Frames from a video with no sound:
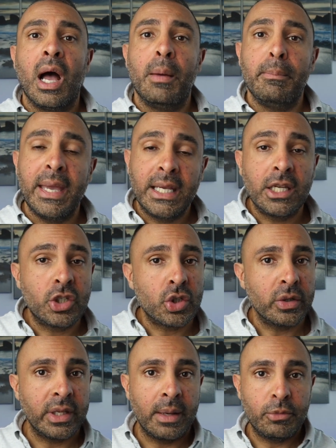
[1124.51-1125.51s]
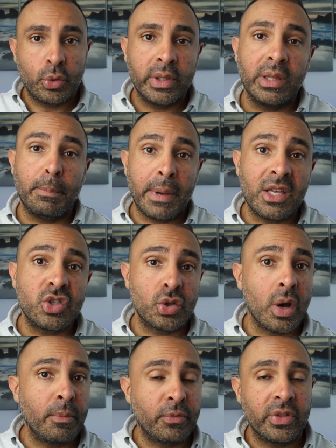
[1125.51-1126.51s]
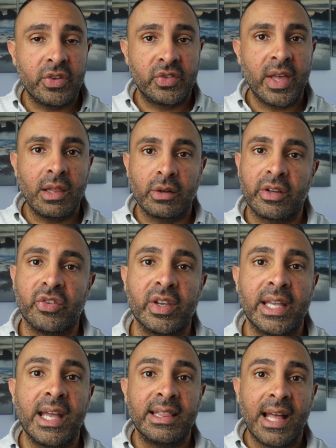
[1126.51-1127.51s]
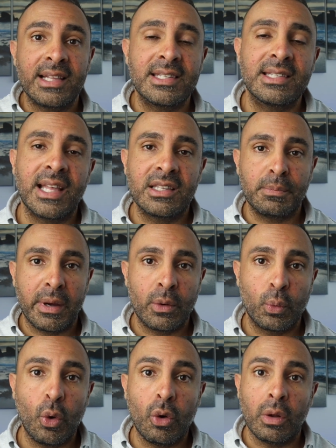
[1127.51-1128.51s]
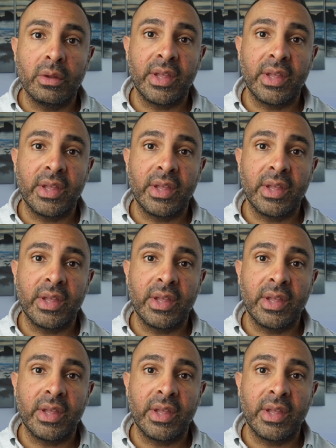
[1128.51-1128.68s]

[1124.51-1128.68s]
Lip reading: making sure that I'm doing the best job for the seller, because again, that's my role.